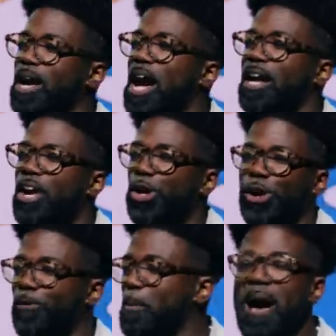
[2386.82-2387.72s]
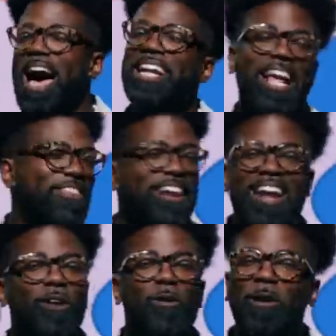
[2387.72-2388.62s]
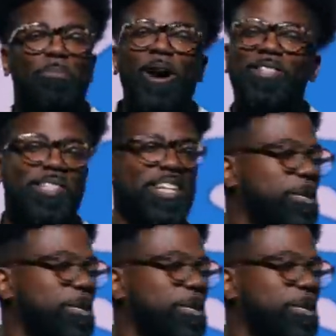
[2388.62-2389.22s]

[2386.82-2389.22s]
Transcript: God, you're reminding that not one person is